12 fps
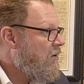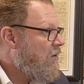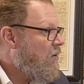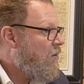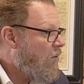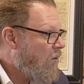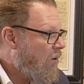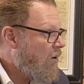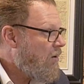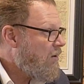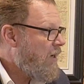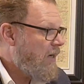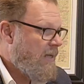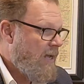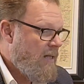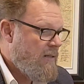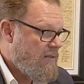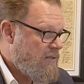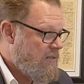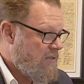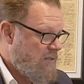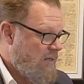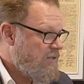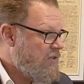Or, again, this is
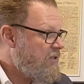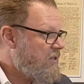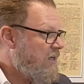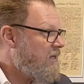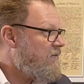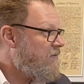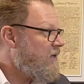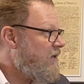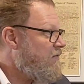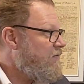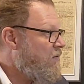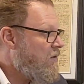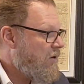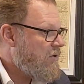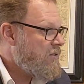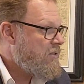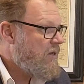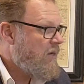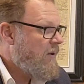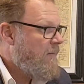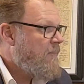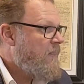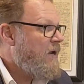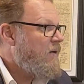legislatively enforced,
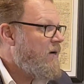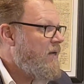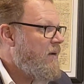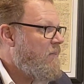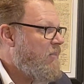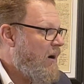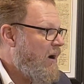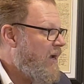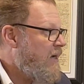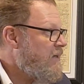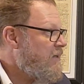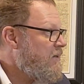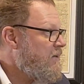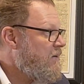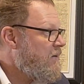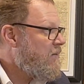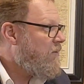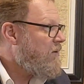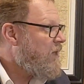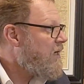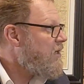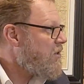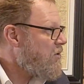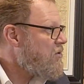they're in a bind where they
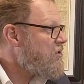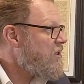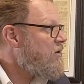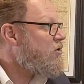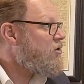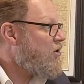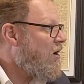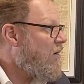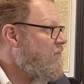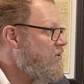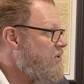could lose their jobs.